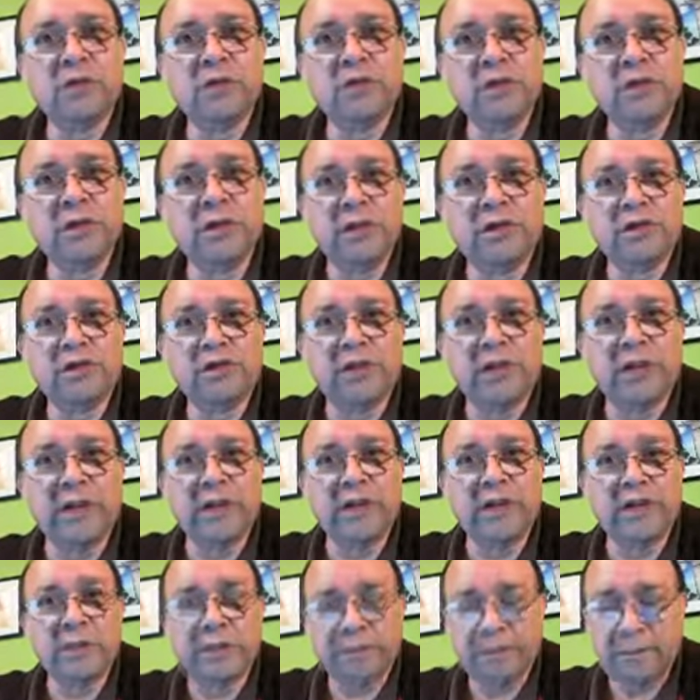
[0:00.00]
cut the
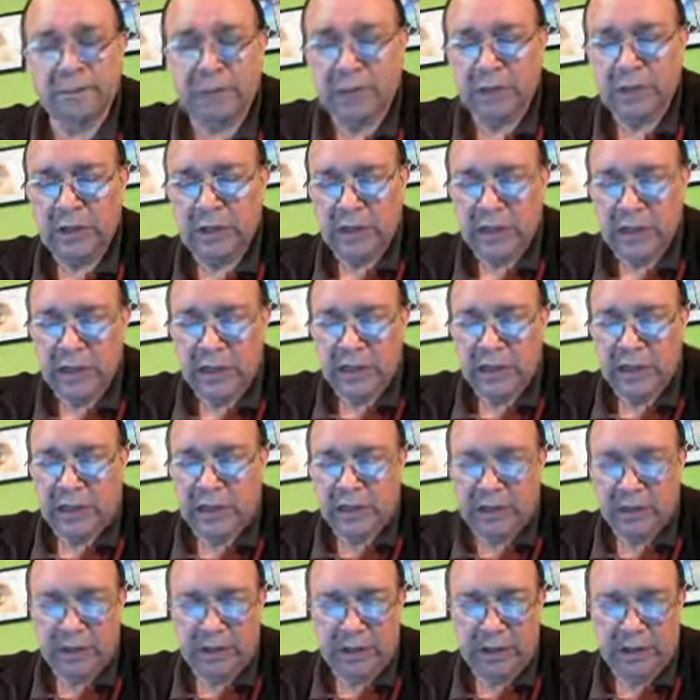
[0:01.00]
truss.
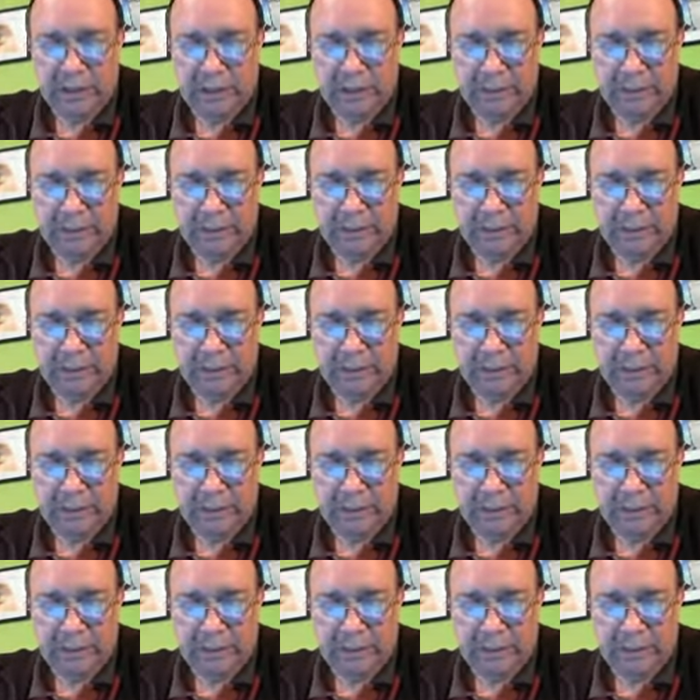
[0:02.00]
Another